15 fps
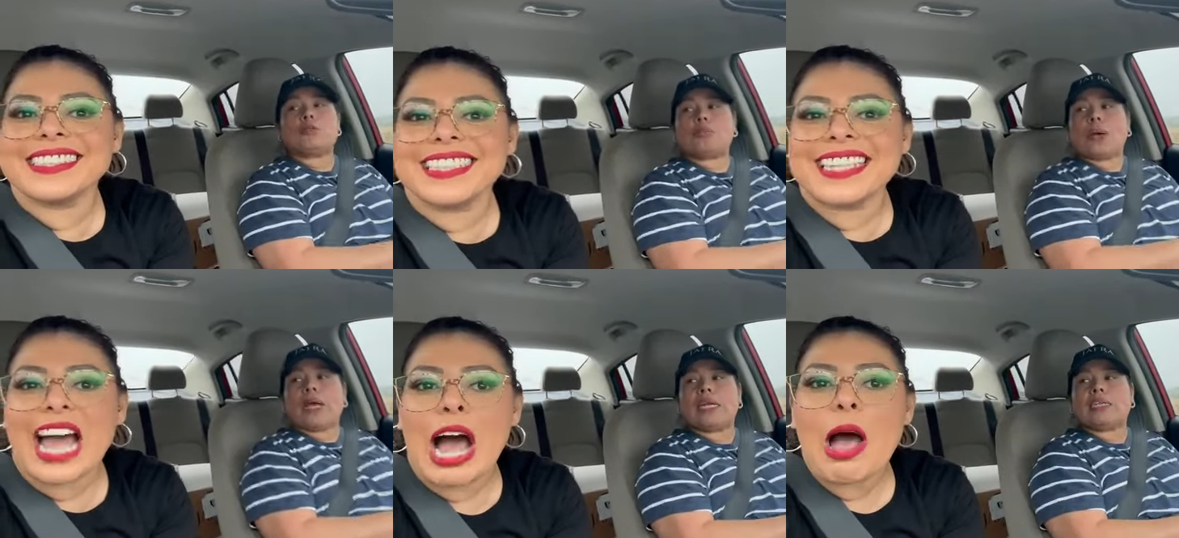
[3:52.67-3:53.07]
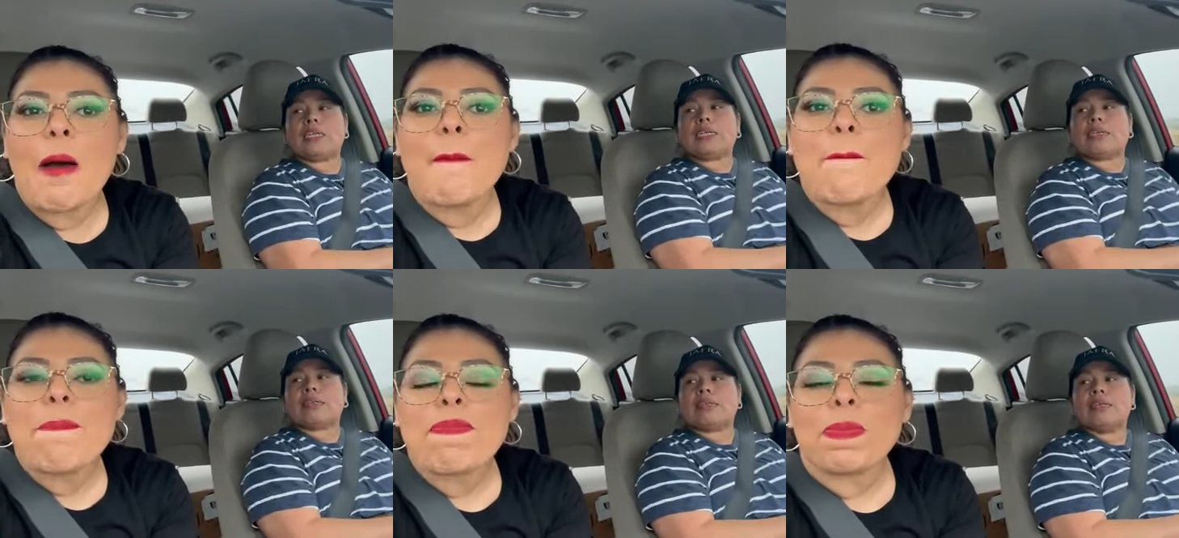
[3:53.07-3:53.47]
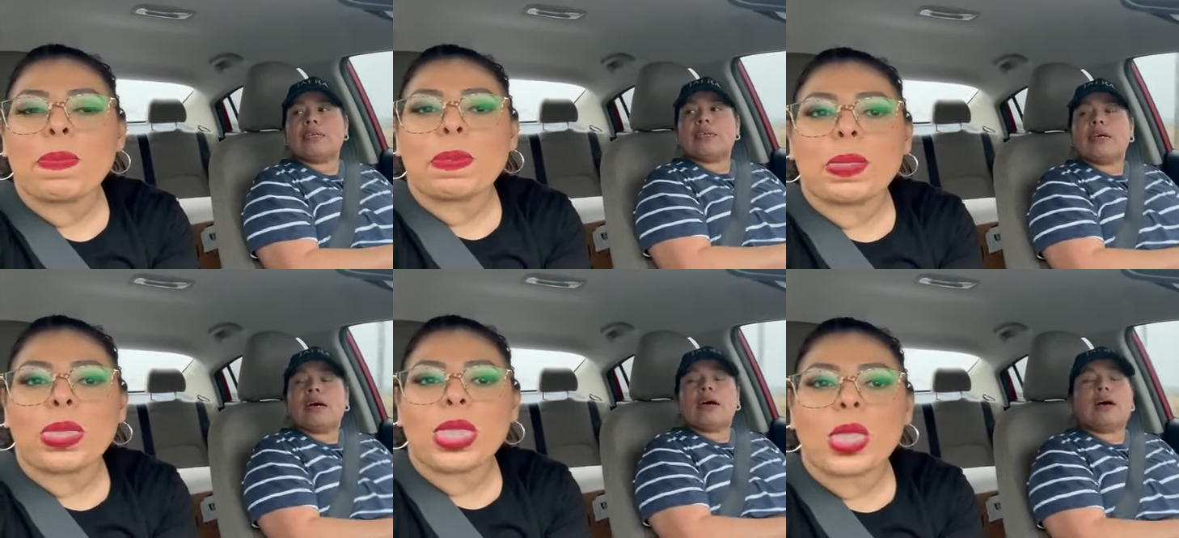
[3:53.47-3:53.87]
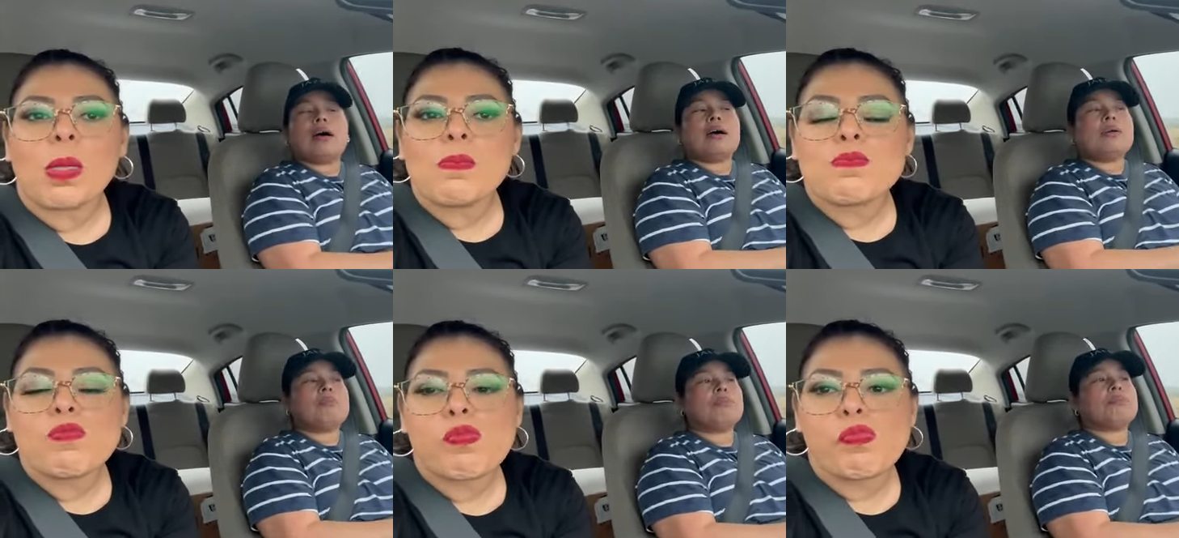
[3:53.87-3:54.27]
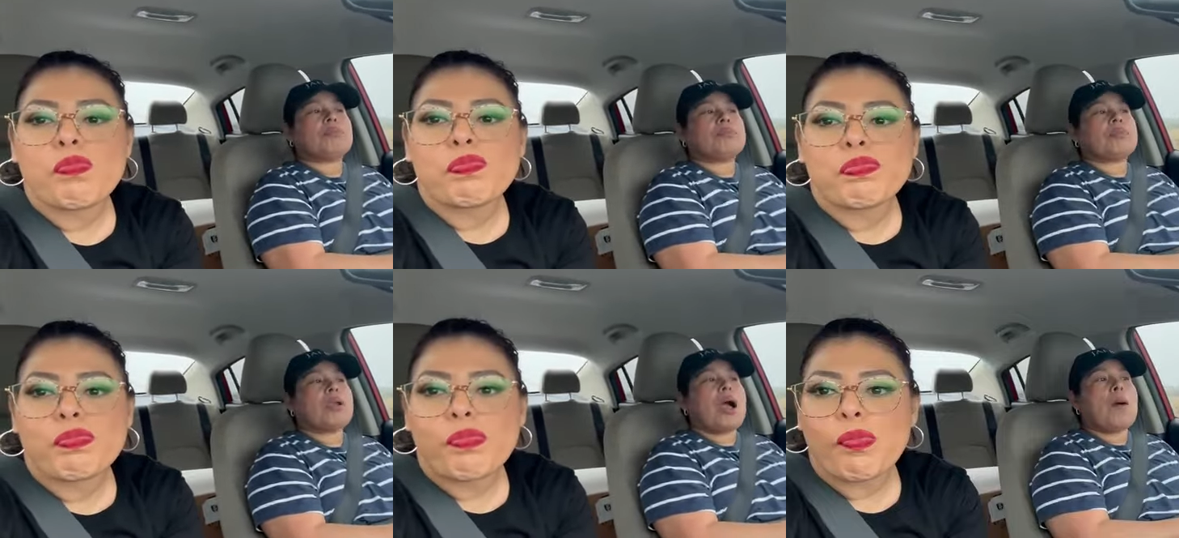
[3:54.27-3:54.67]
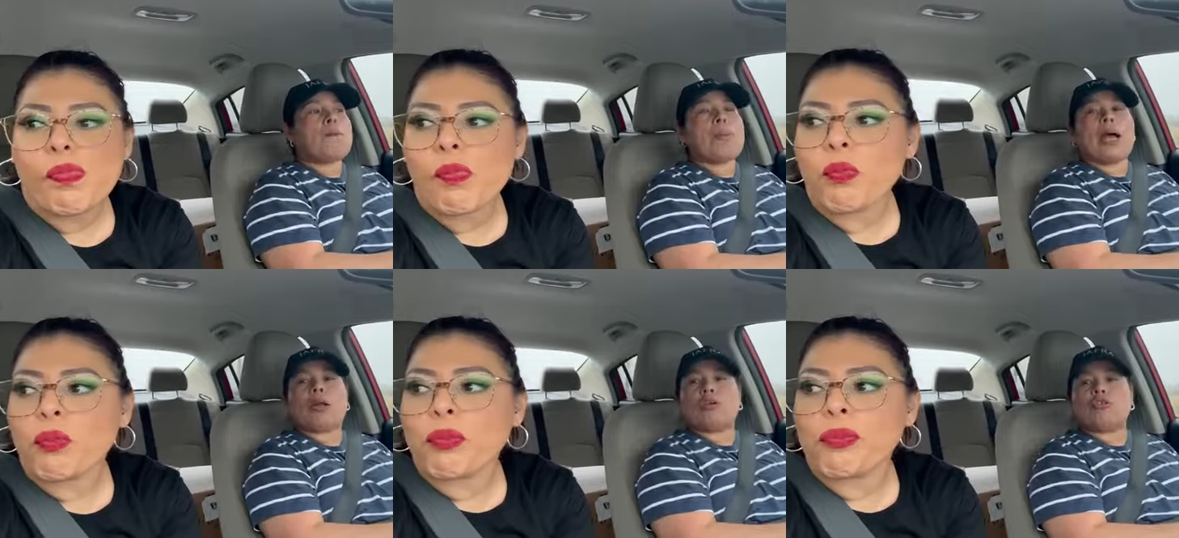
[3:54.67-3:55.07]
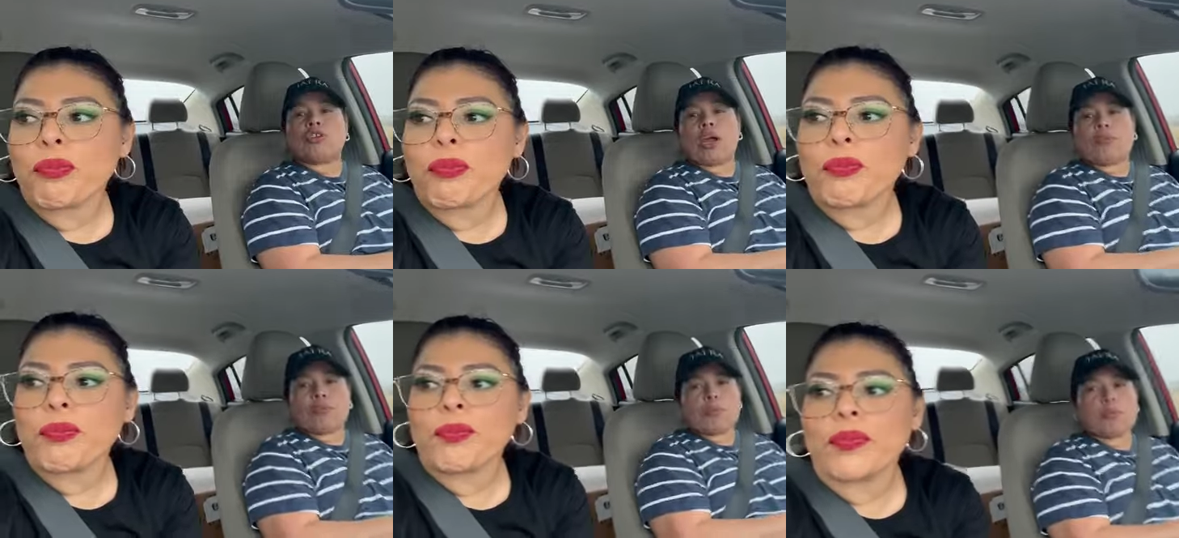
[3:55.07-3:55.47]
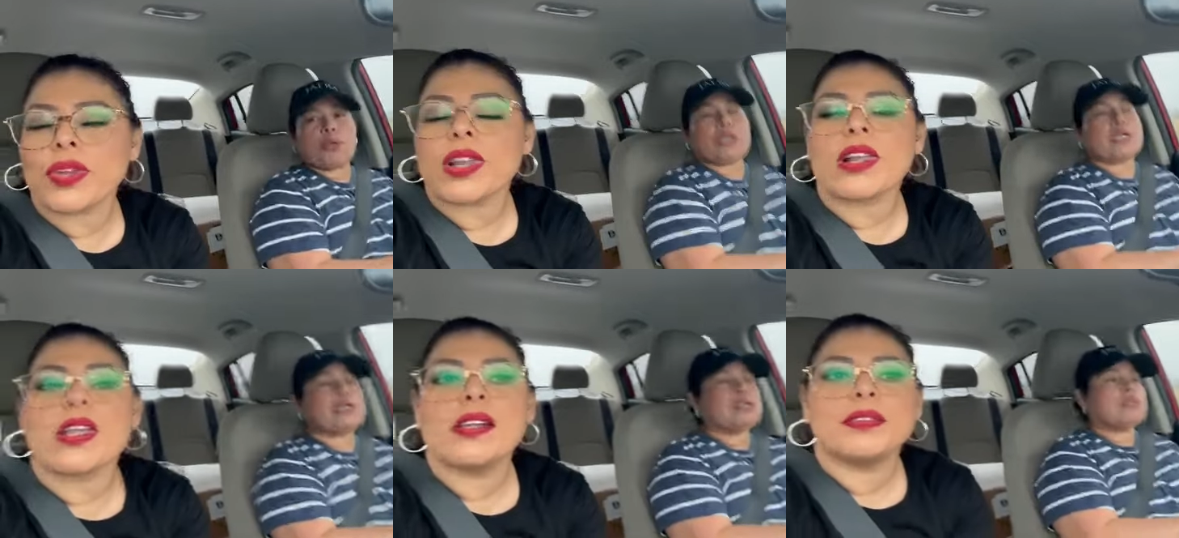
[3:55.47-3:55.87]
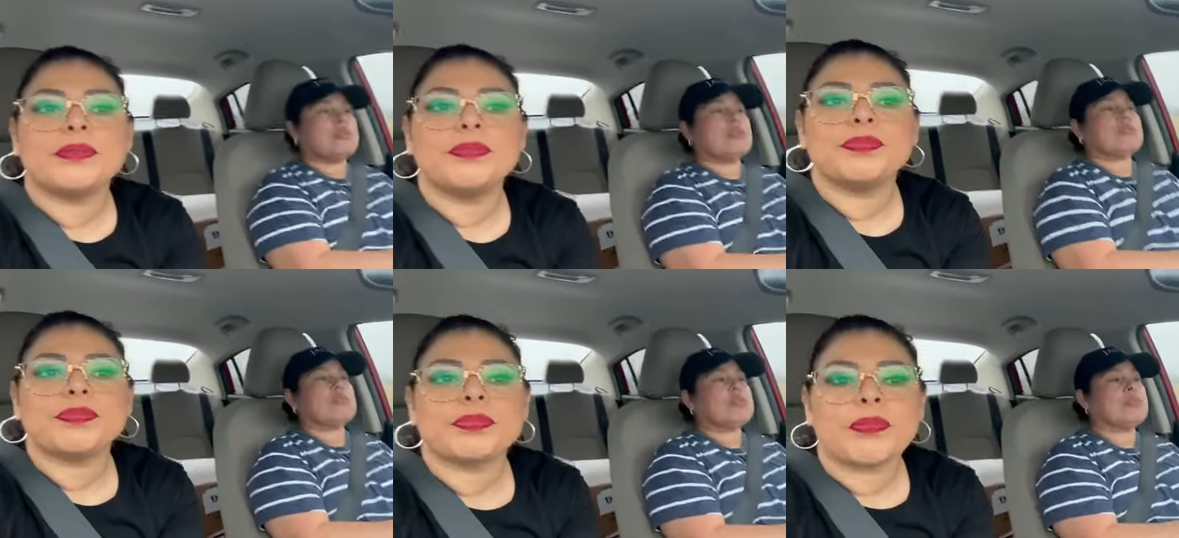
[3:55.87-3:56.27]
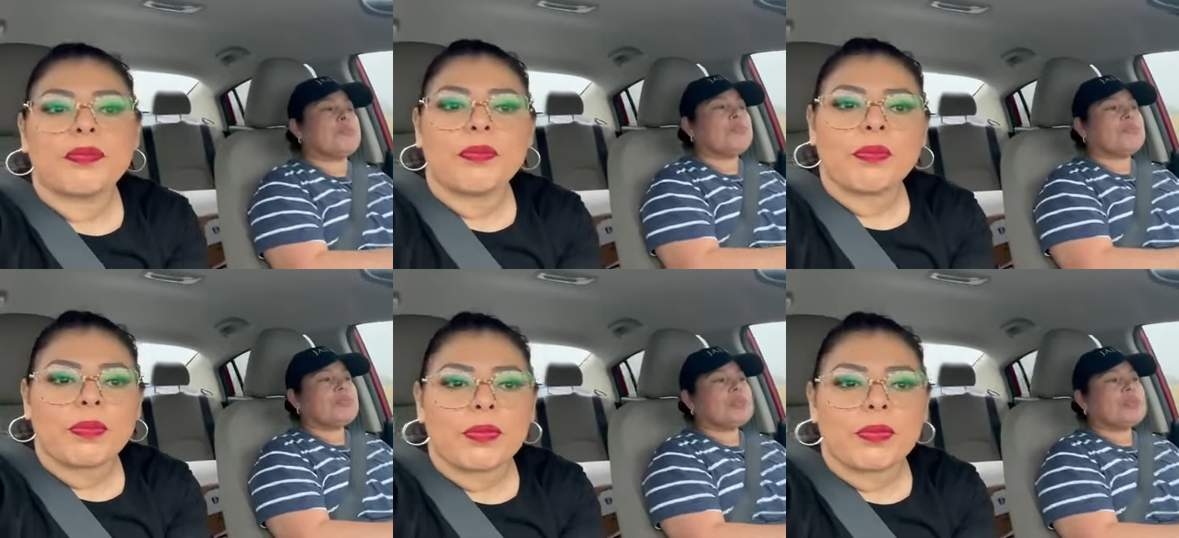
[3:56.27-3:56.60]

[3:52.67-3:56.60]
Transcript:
Speaker 1: page that. is um, Amparo Jafra Beauty Consultant.